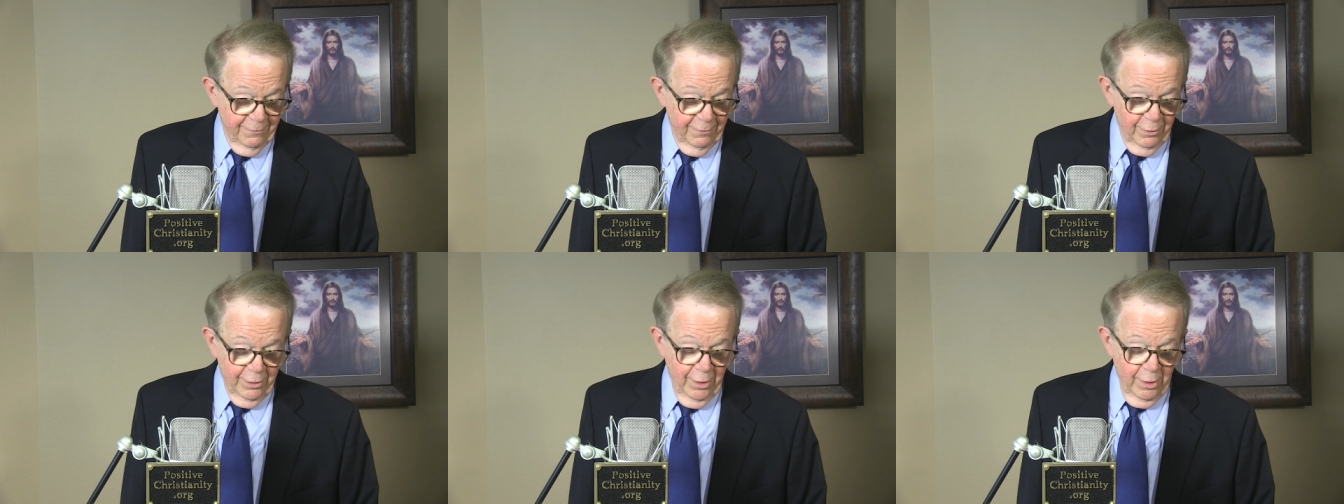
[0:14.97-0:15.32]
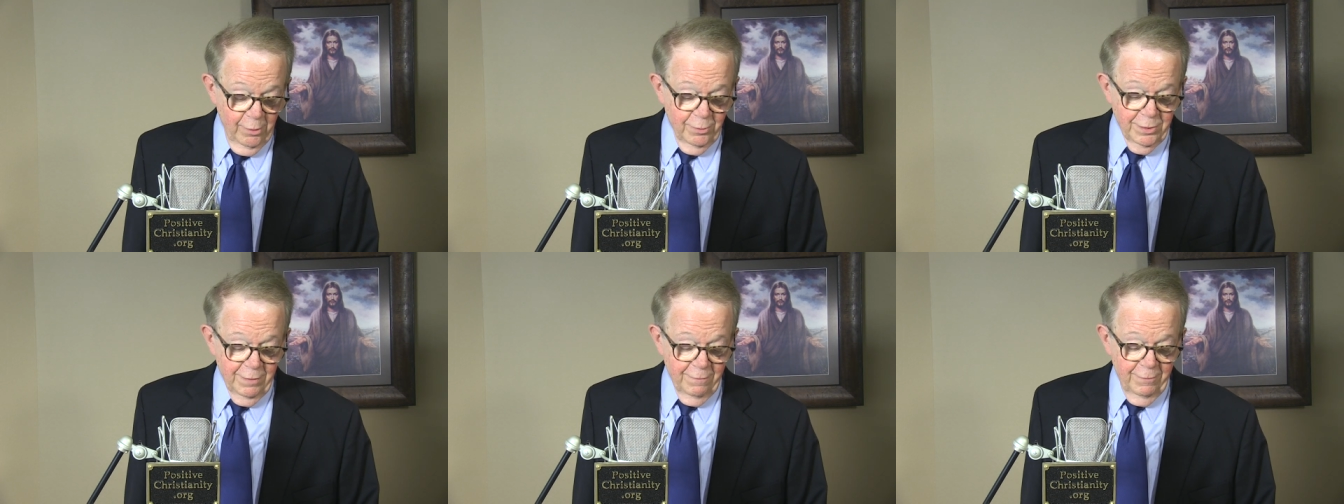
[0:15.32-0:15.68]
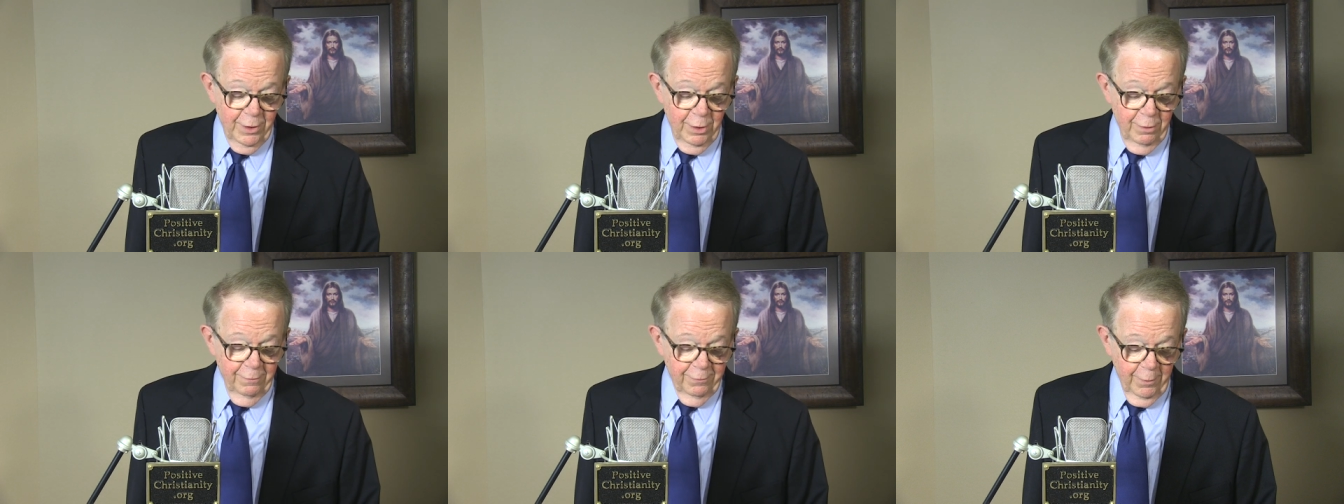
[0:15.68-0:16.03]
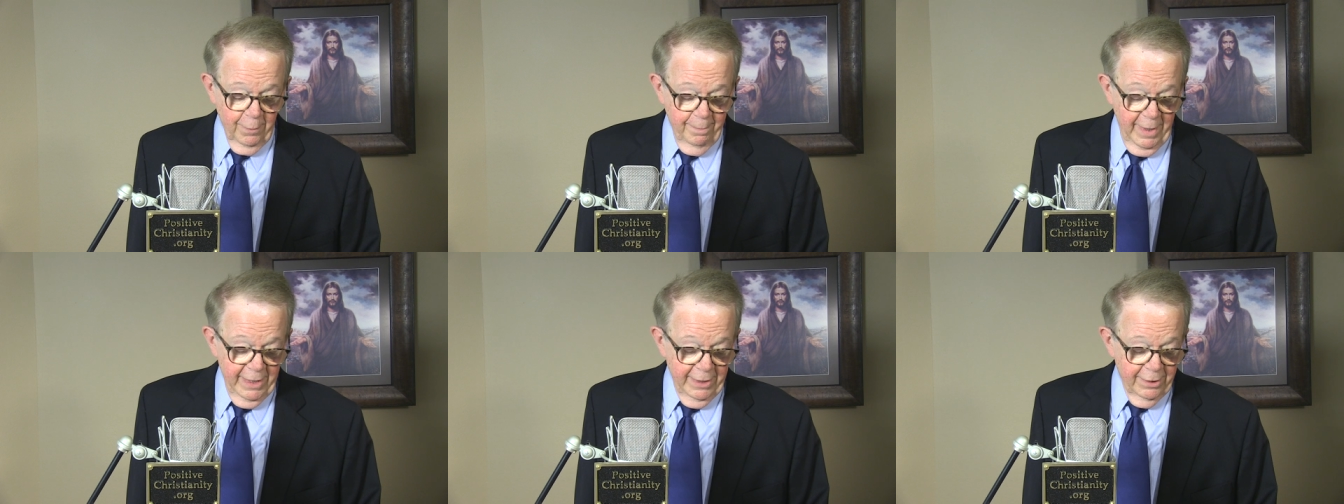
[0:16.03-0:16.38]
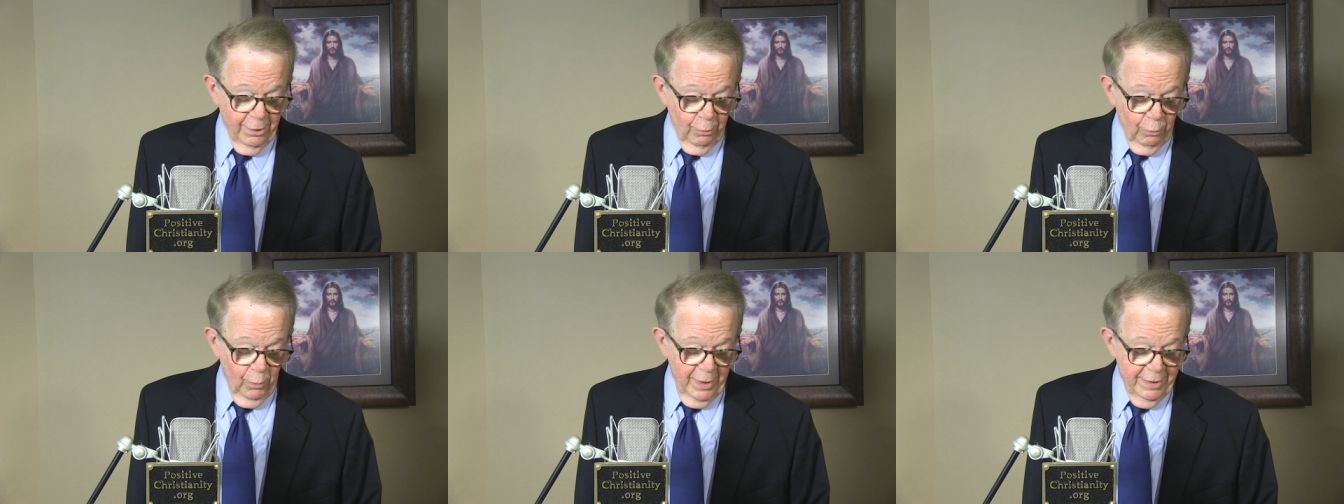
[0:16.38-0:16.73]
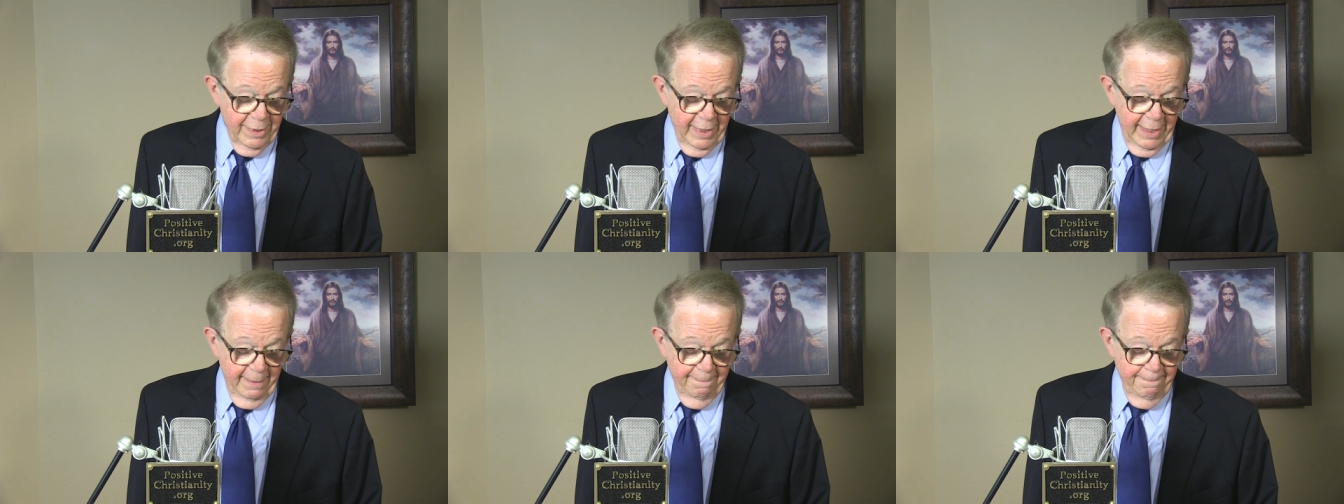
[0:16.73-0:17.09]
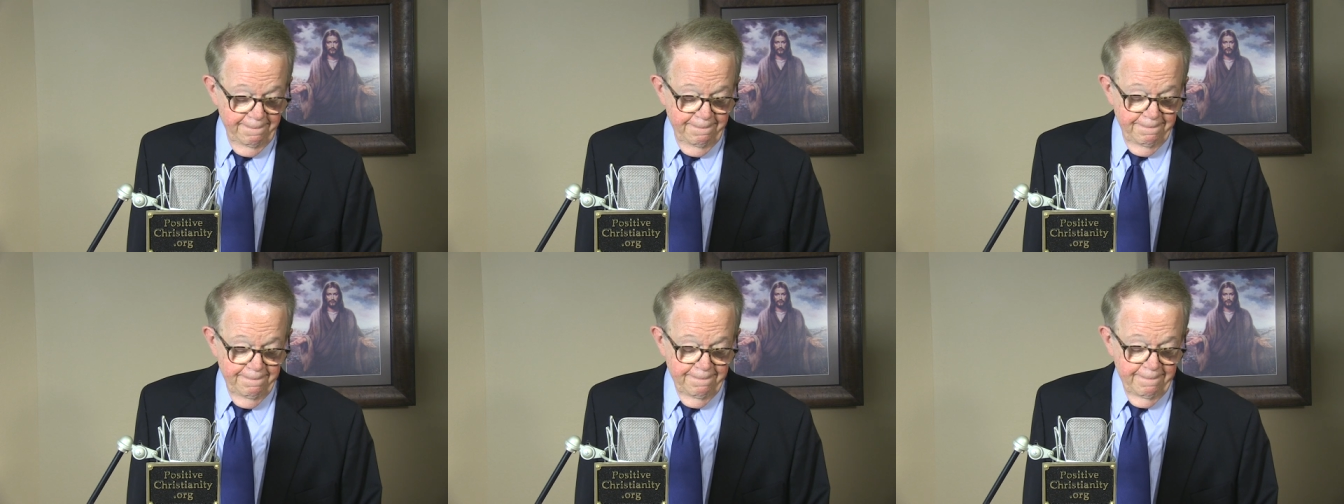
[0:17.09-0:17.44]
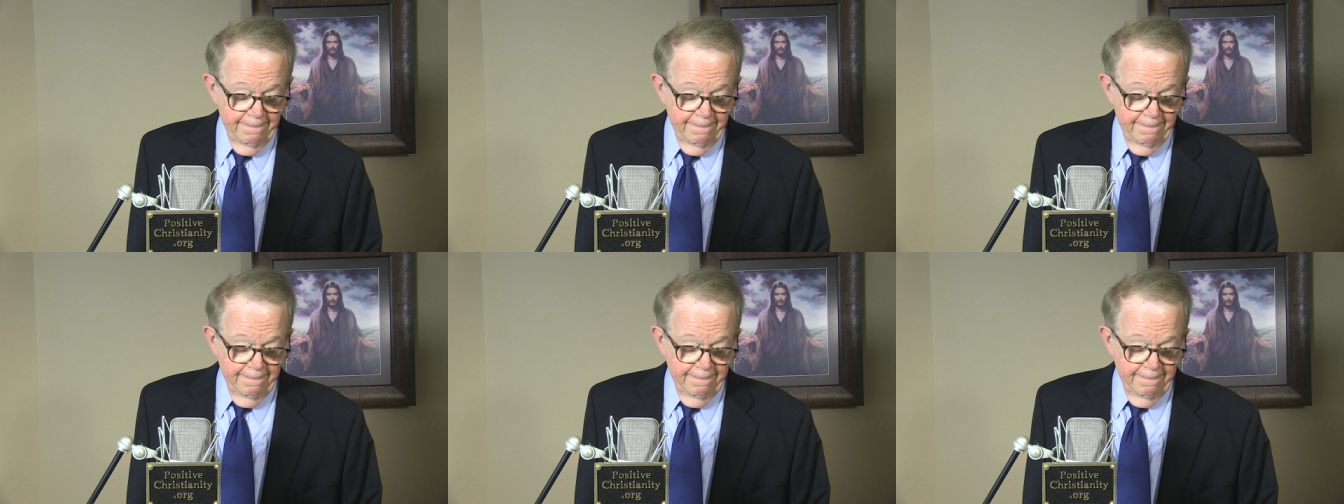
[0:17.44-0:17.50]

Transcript: for those of you familiar with him.